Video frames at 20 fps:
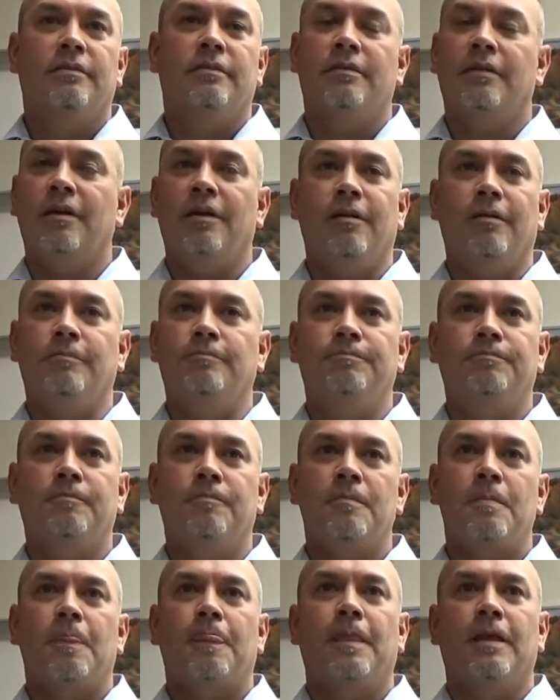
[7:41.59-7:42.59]
No.
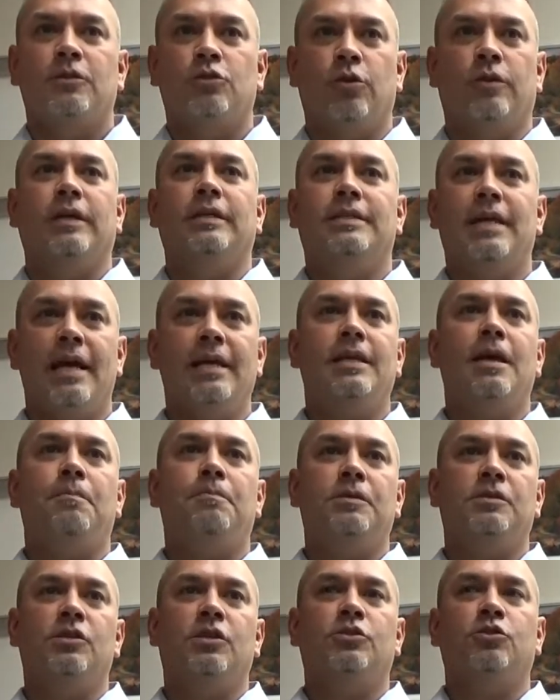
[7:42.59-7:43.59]
So they take
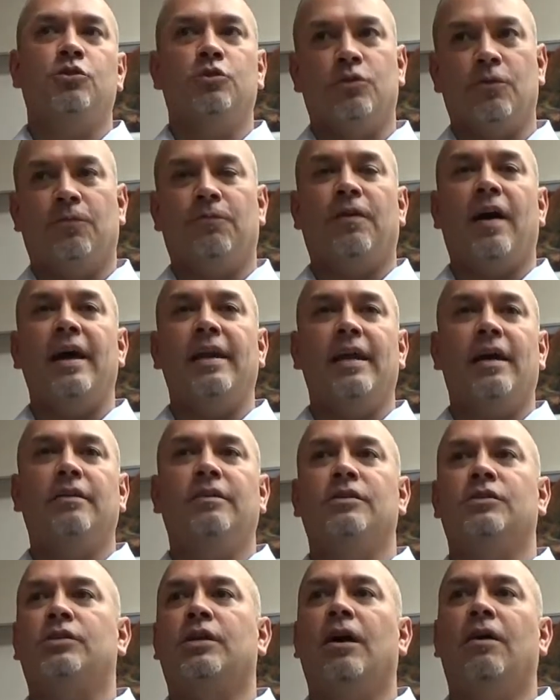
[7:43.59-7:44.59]
depositions to find out
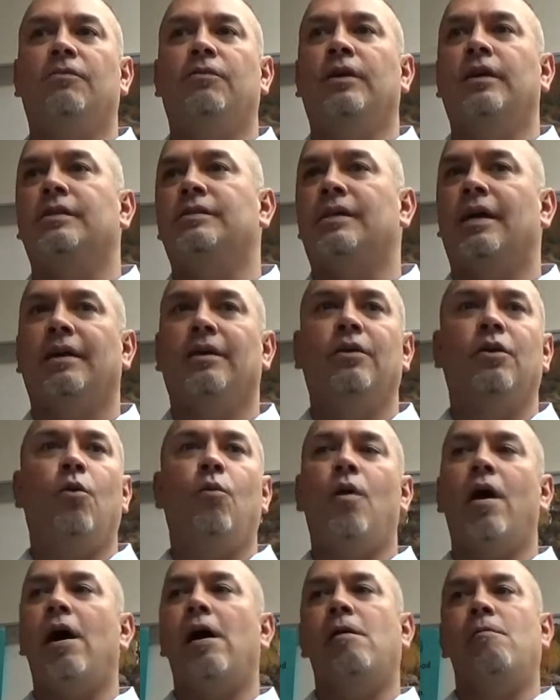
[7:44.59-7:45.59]
discovery, and it's like, you know
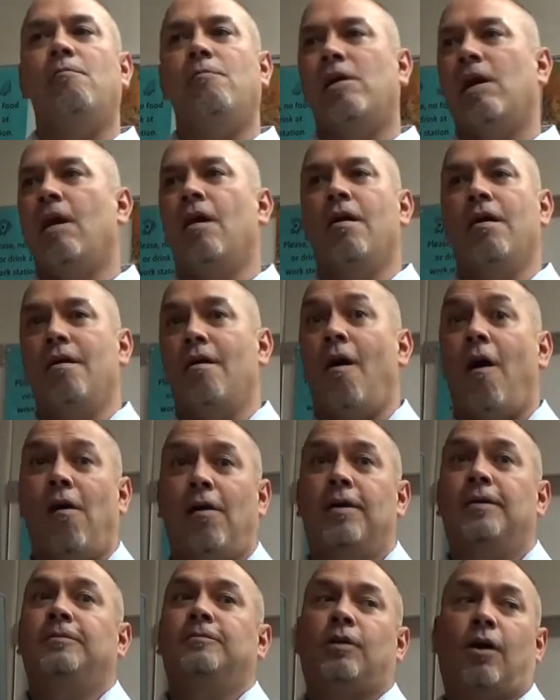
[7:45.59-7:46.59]
what?
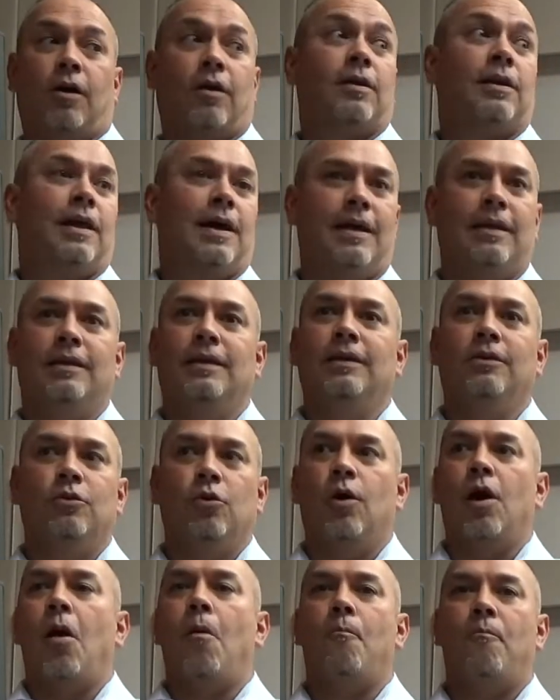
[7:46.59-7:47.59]
Our client did
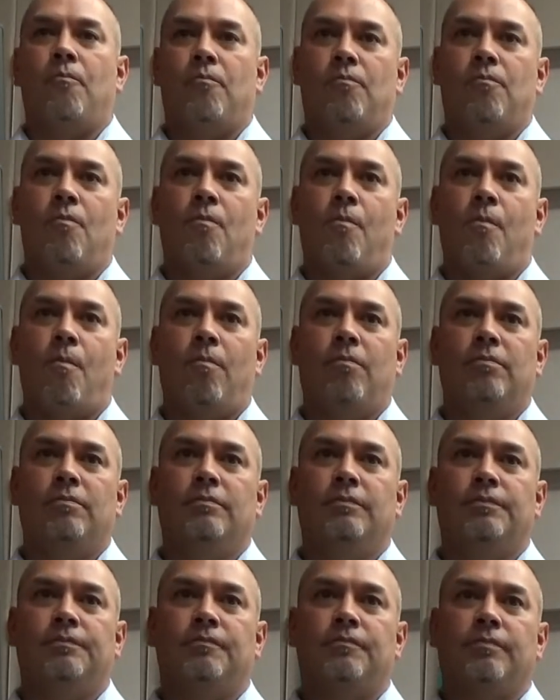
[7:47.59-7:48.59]
do it.
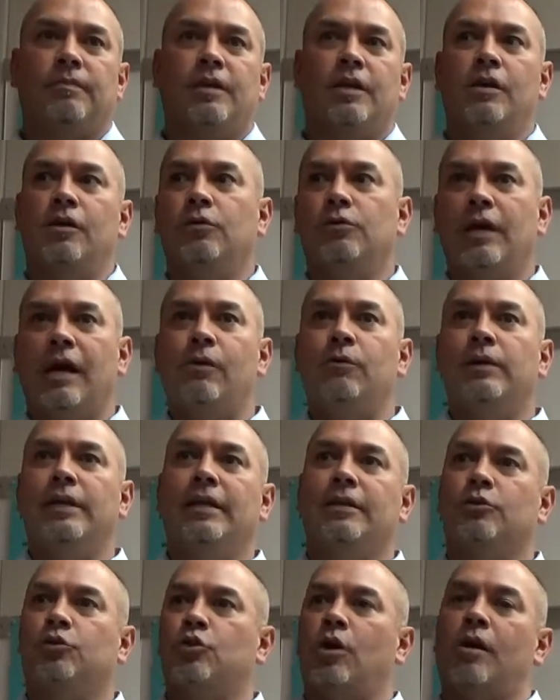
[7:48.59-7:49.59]
You know, now we
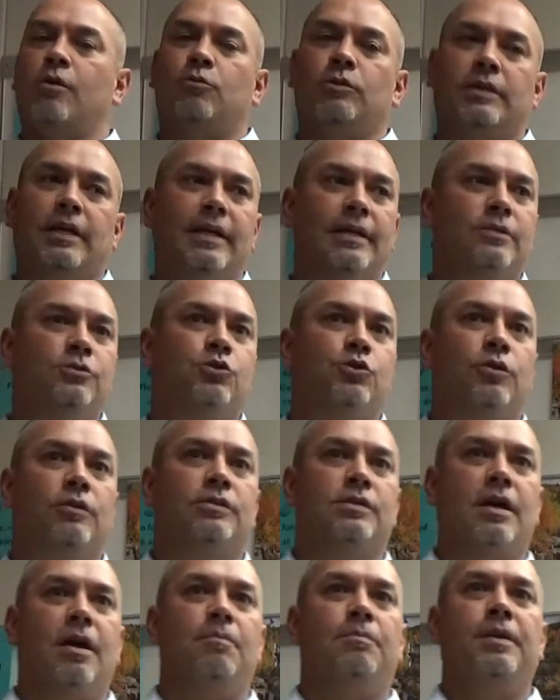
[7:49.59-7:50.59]
need to talk with the
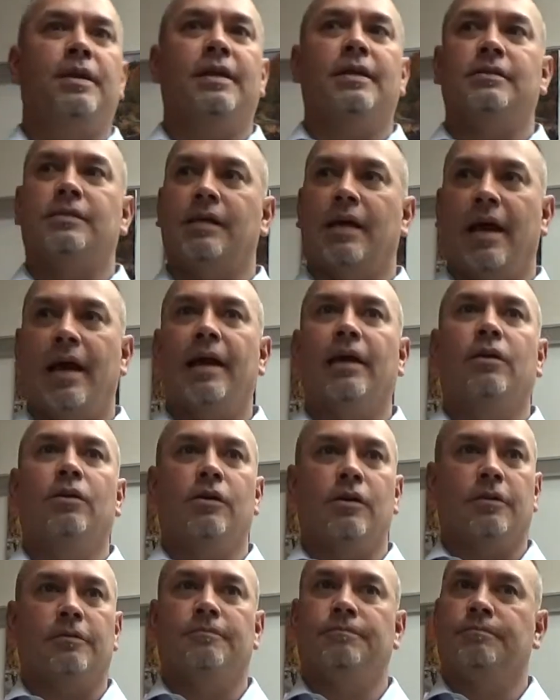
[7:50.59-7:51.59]
insurance company and say, hey, look,